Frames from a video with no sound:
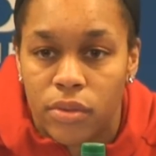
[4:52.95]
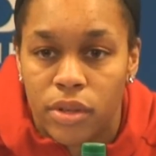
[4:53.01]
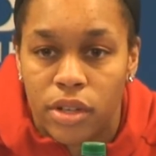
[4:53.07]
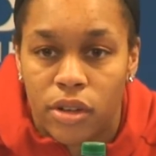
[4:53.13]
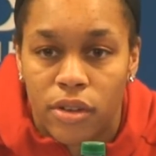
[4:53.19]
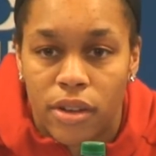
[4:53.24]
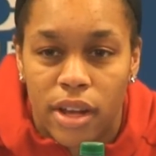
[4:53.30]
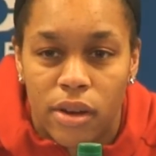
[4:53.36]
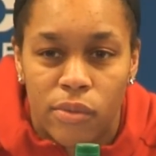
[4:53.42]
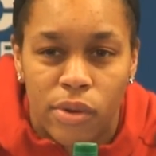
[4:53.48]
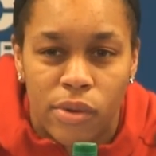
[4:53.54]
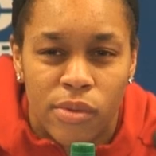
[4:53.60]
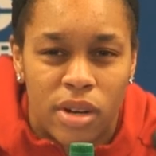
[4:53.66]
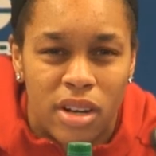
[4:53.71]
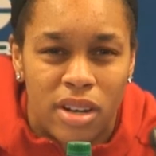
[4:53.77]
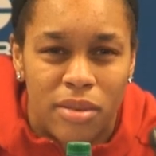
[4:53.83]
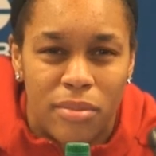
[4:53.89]
We know that
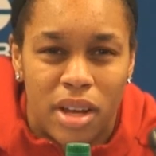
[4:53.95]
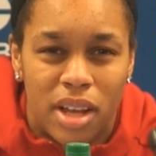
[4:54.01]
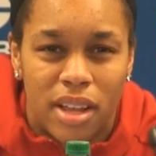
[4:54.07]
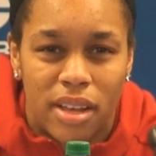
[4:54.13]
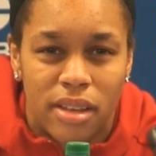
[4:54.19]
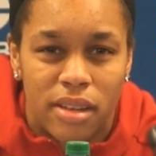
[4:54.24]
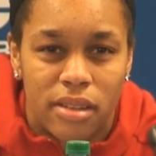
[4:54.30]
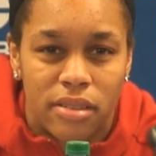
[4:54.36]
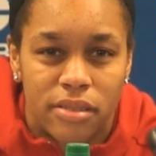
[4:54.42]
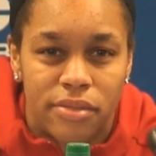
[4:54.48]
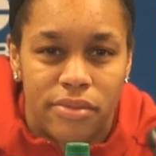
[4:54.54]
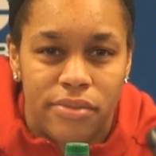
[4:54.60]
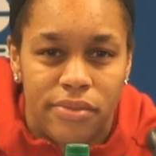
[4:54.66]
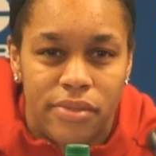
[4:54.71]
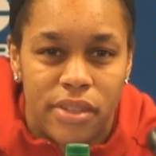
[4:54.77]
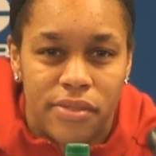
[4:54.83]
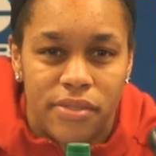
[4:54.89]
we were up by like
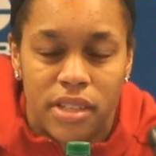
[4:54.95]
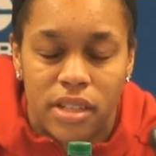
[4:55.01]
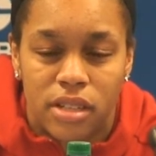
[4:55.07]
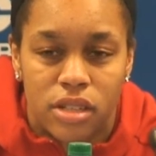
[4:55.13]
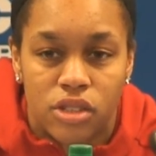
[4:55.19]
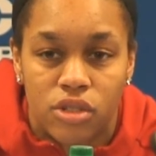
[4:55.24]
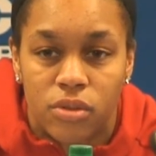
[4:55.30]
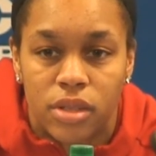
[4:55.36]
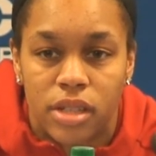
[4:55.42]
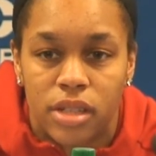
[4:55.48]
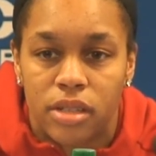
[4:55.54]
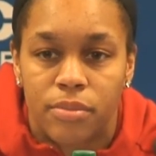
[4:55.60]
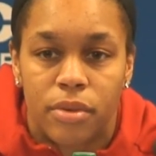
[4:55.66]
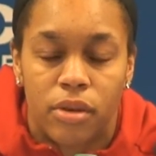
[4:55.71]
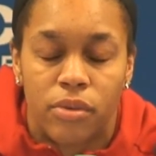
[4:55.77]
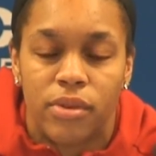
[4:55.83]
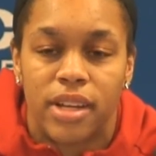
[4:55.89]
15 or
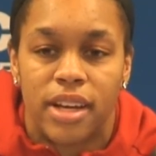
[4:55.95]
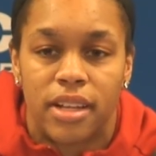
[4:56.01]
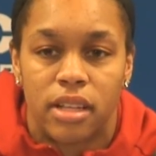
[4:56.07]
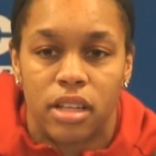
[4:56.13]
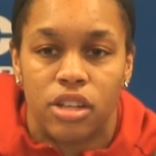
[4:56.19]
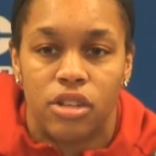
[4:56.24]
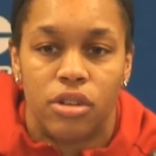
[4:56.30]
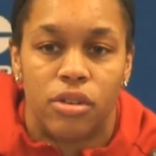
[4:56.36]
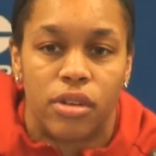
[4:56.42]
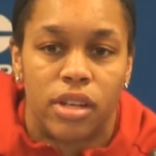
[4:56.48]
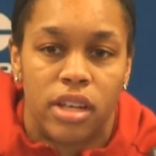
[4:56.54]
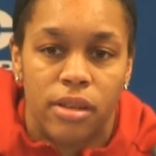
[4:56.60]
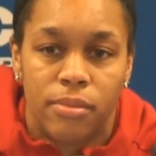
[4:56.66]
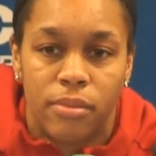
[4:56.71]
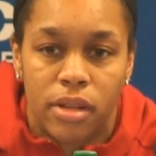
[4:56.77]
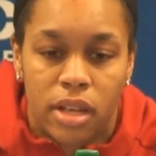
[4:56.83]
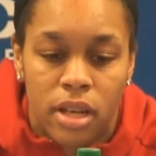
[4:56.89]
20, but we had to, you know,
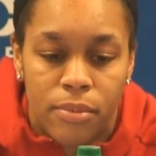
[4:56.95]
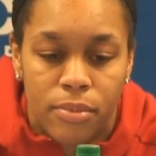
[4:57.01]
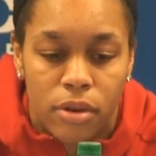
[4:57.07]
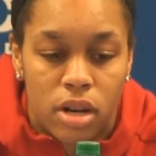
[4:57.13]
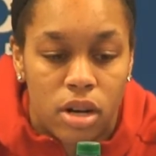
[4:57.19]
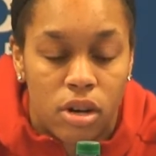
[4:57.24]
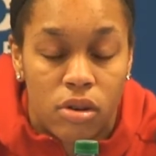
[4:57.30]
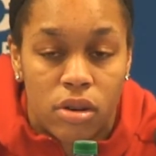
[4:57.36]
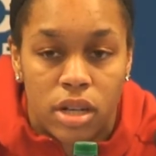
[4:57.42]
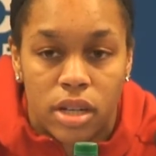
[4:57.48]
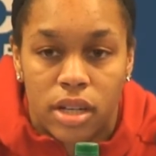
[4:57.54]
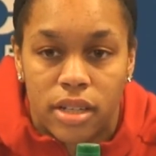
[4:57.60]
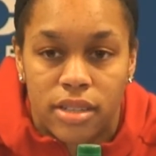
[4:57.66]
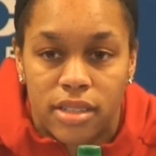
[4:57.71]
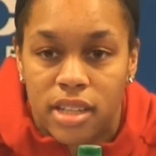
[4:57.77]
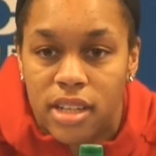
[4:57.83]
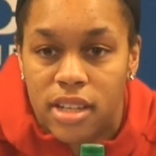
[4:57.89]
keep on going
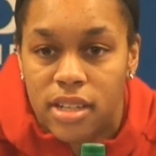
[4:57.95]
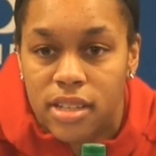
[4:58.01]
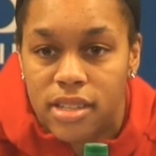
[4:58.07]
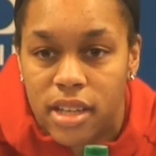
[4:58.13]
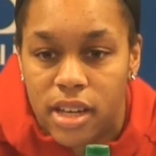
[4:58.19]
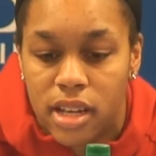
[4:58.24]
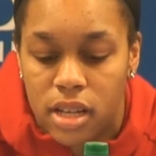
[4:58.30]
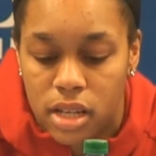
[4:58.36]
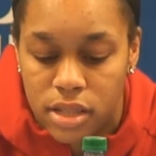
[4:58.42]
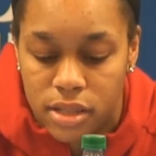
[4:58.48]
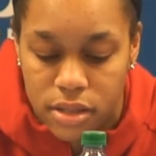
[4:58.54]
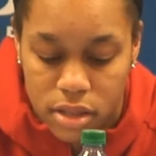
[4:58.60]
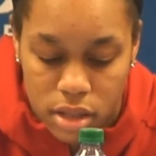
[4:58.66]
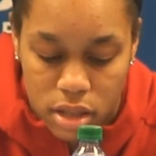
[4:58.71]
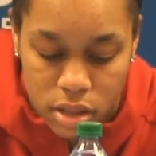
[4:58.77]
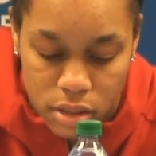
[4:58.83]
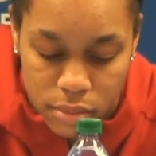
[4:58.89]
because he didn't take
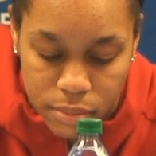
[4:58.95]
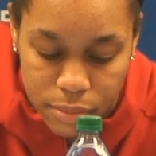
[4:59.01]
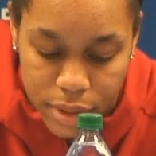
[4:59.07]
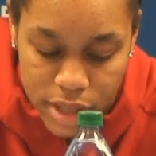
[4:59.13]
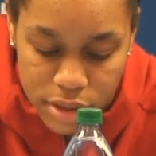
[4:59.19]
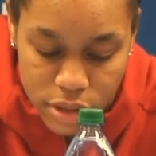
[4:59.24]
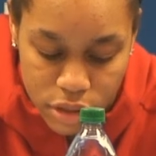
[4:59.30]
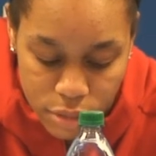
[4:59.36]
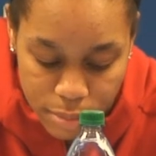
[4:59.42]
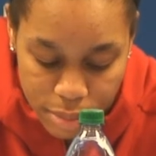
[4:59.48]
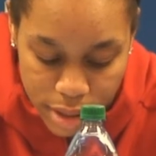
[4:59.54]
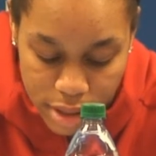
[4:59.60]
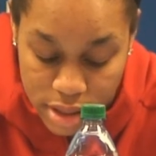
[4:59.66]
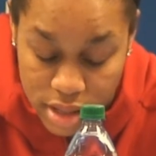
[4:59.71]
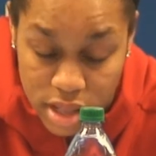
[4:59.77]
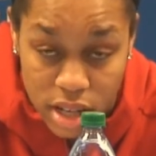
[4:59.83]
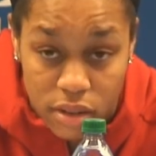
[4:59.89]
his best two
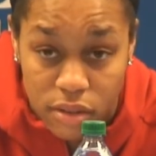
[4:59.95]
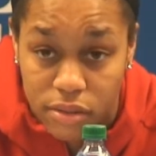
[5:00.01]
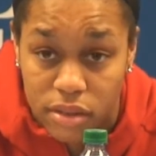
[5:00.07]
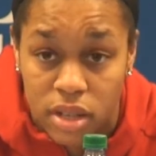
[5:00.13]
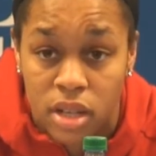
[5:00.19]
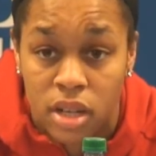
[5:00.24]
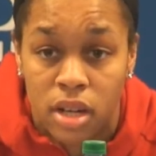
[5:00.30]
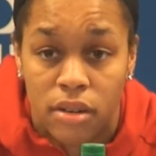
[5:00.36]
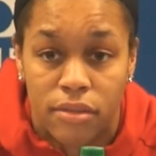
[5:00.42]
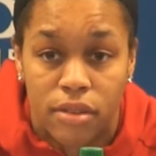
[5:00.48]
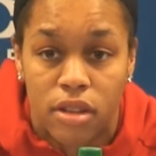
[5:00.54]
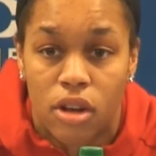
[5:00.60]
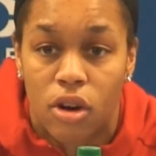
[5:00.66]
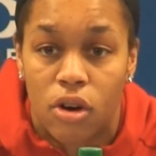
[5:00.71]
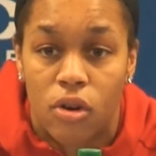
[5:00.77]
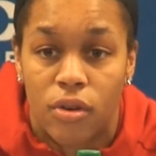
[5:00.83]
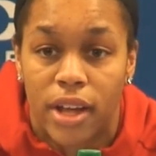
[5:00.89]
players out for
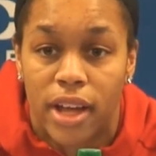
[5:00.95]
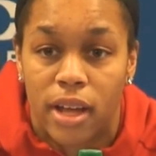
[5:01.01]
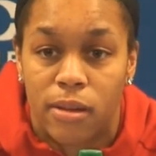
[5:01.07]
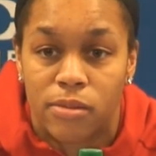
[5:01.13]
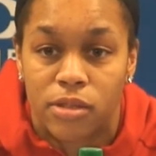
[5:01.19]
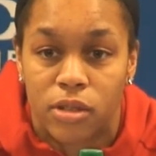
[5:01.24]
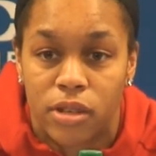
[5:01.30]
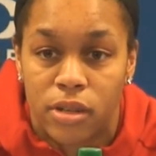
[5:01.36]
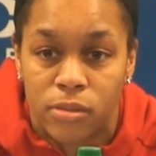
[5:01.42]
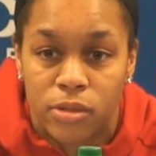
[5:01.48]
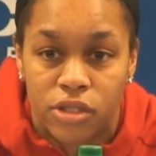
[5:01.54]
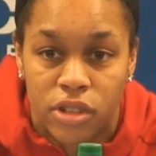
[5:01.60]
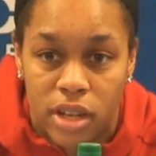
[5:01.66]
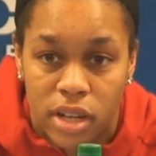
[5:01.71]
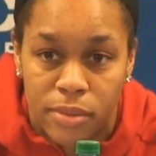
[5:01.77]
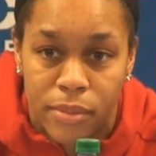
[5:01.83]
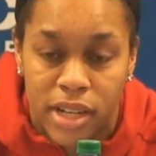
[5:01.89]
the whole game. So he
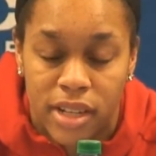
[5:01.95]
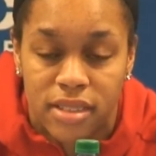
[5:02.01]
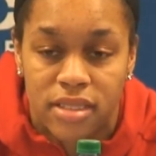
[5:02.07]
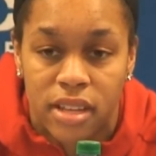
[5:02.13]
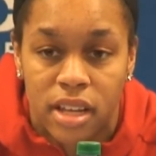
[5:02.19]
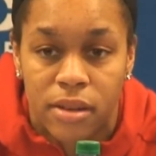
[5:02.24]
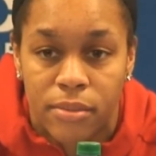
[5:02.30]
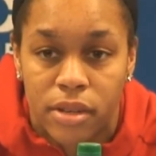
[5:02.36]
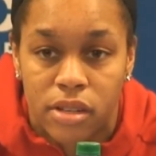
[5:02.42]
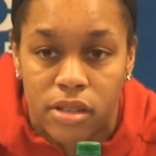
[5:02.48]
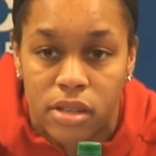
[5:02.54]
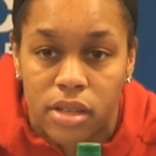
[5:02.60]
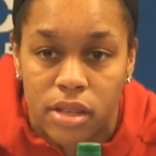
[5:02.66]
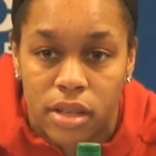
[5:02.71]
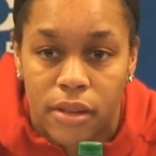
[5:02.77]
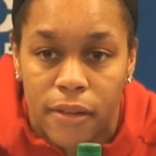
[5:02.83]
was trying to make a statement.